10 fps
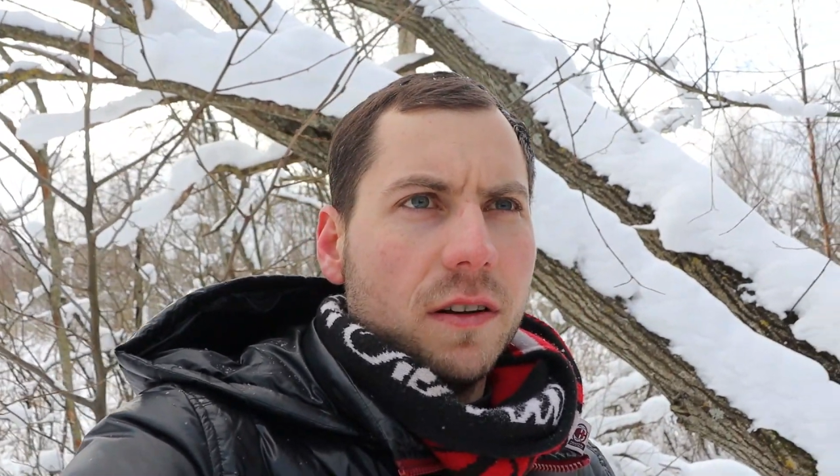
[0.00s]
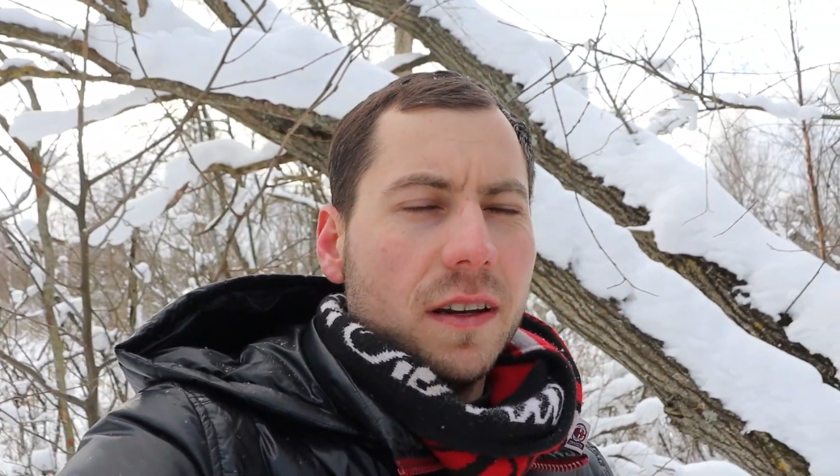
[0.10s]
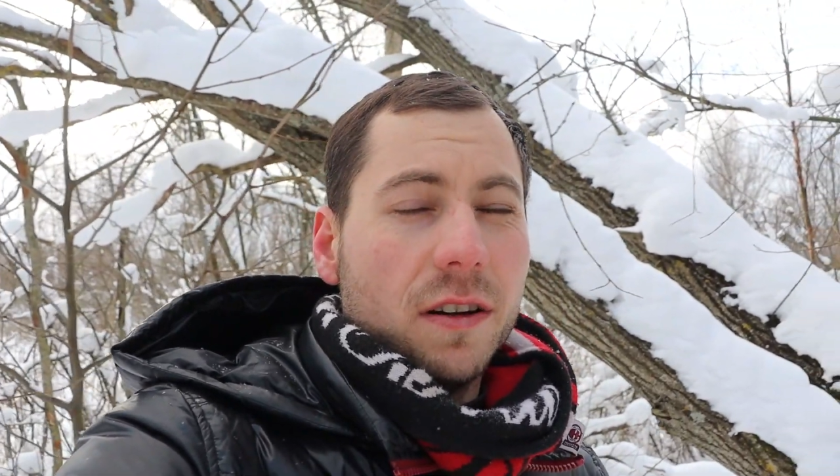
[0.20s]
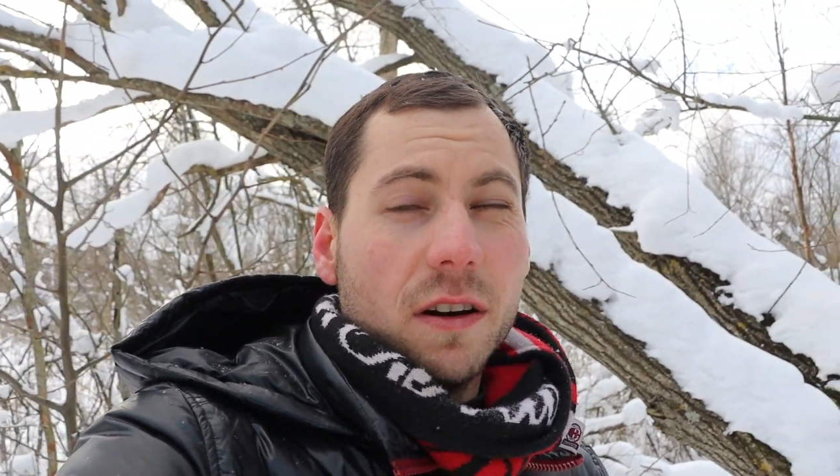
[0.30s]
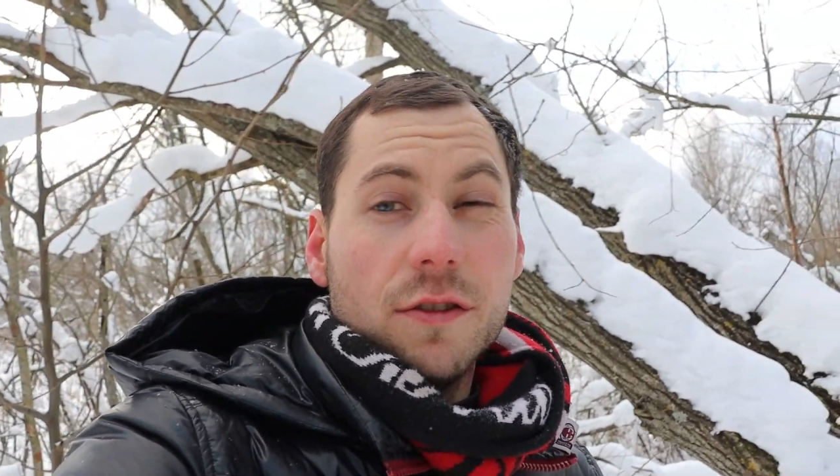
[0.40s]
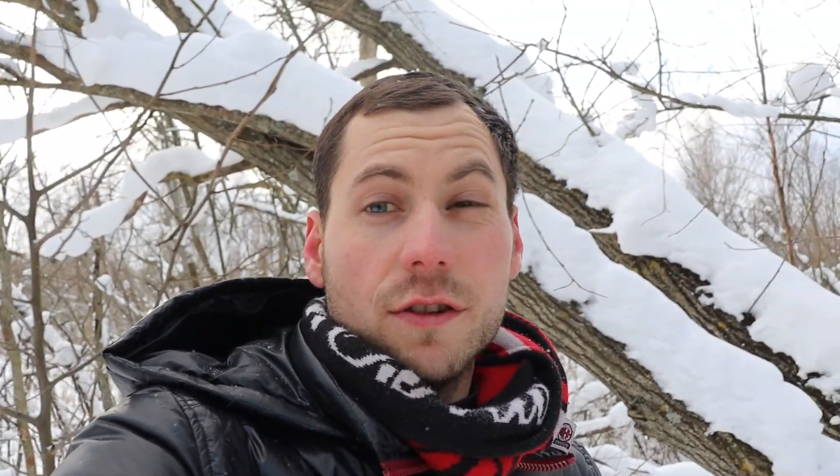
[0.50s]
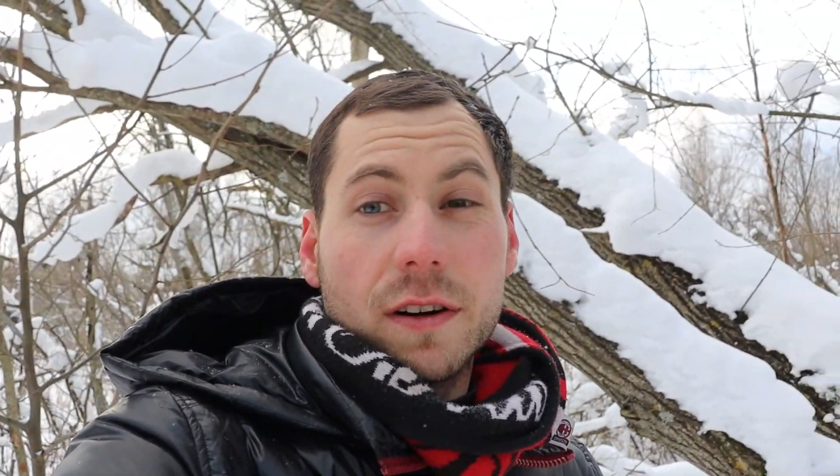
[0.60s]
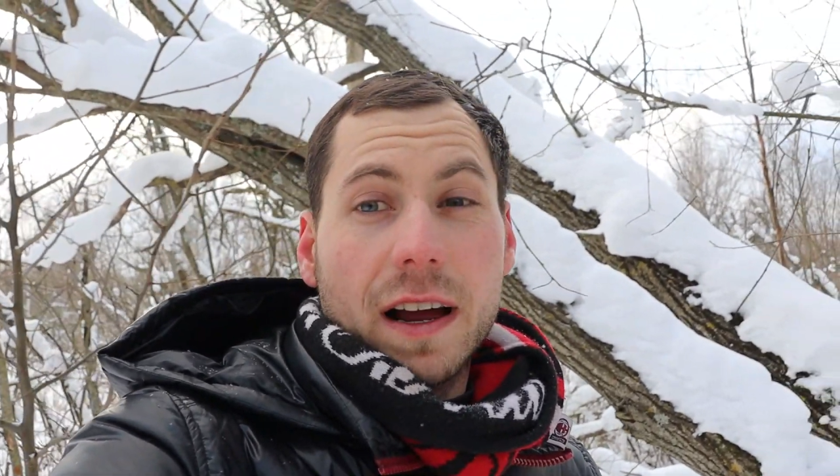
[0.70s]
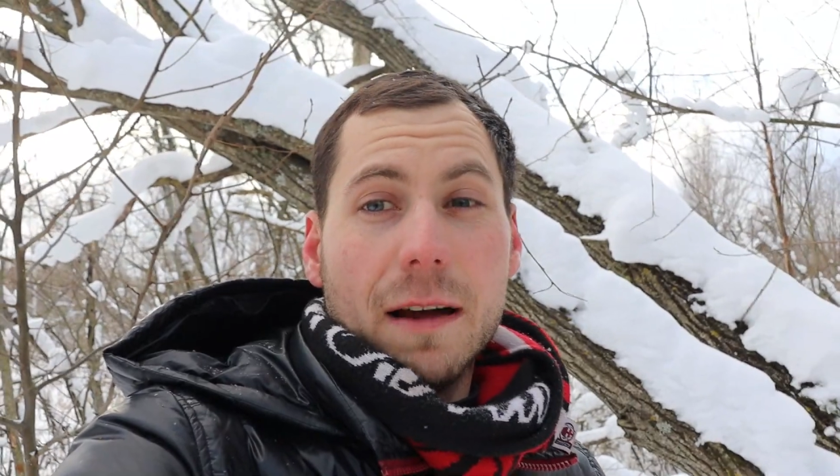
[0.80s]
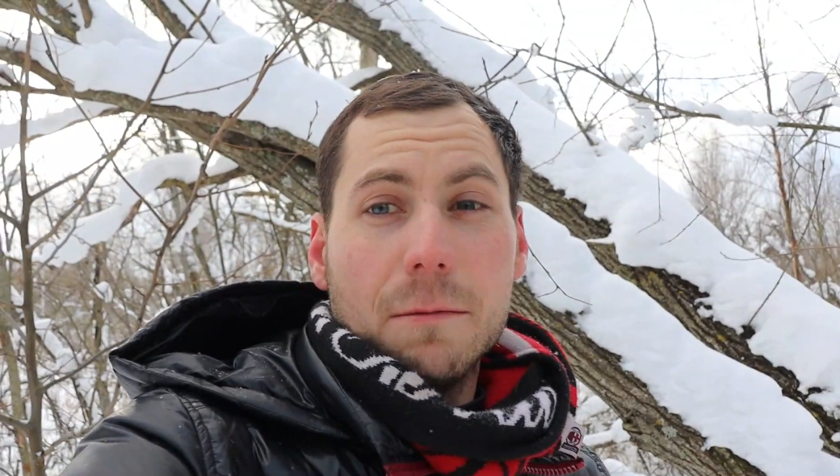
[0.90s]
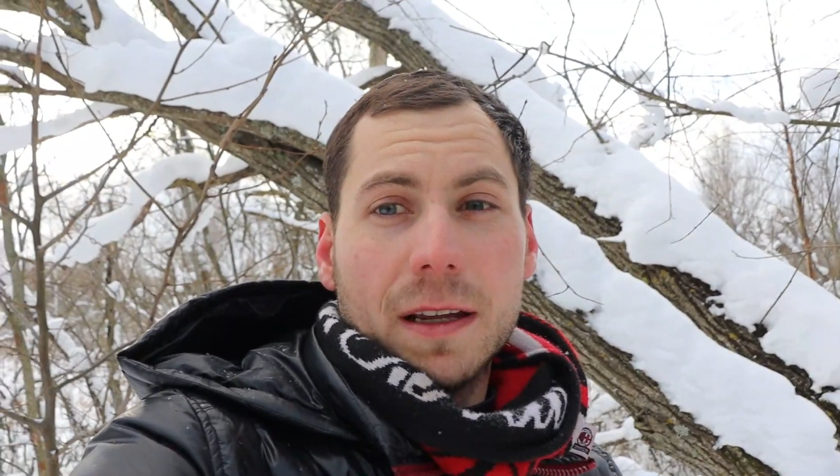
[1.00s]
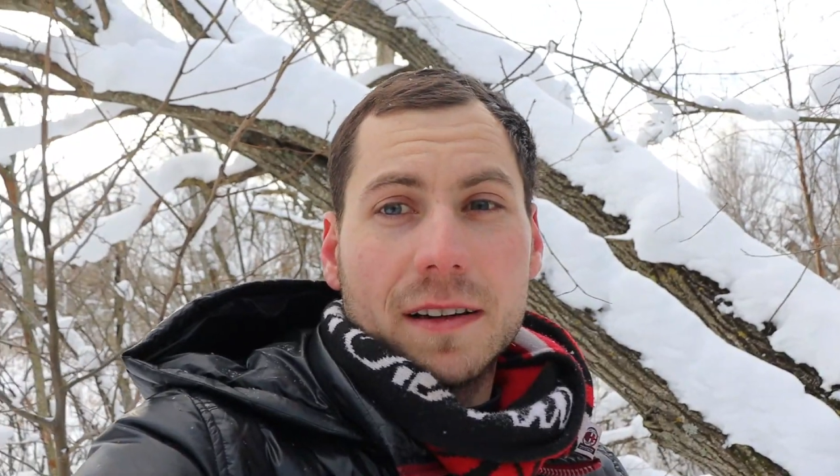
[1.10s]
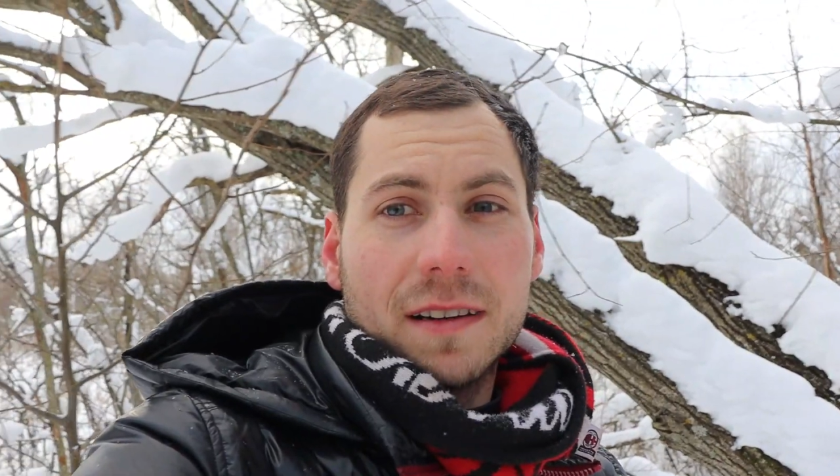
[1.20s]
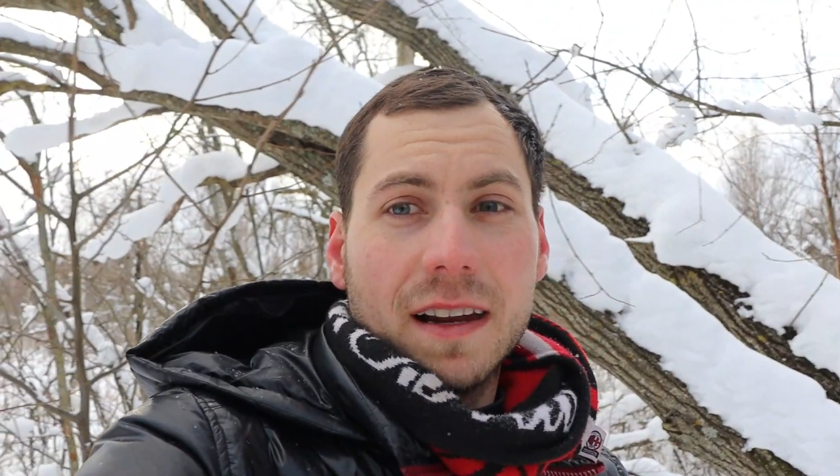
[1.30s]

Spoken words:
industrial complex,